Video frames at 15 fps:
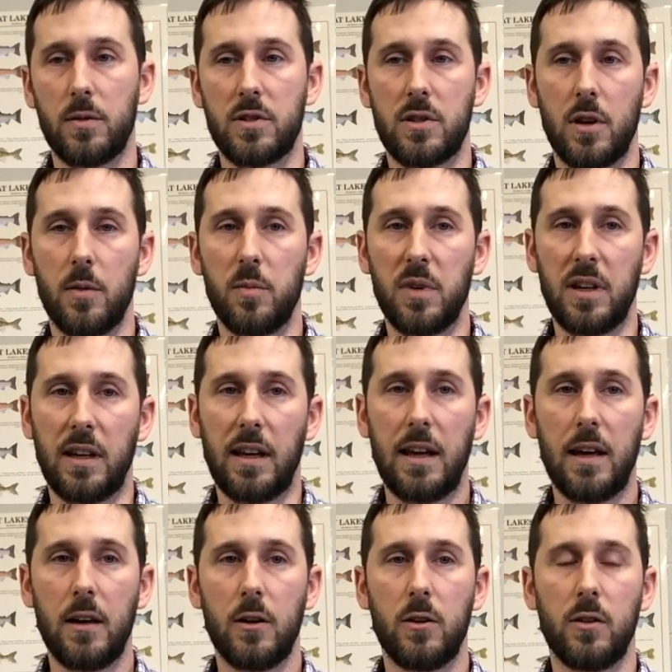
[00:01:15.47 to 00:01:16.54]
which are being
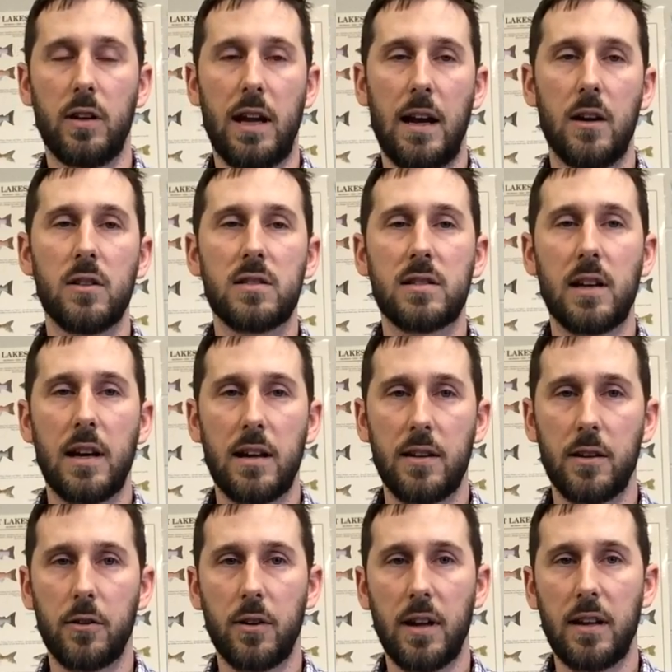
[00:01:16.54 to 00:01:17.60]
held outside
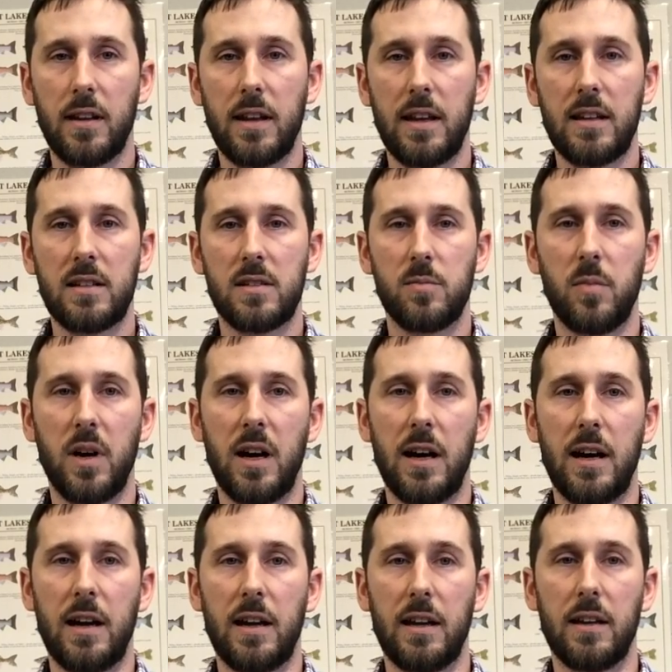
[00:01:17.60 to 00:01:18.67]
of the Great Lakes
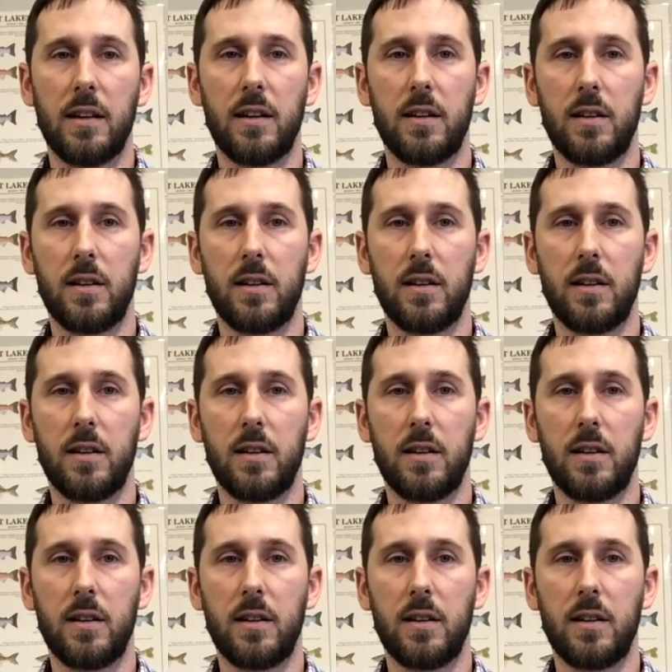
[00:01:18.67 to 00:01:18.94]
by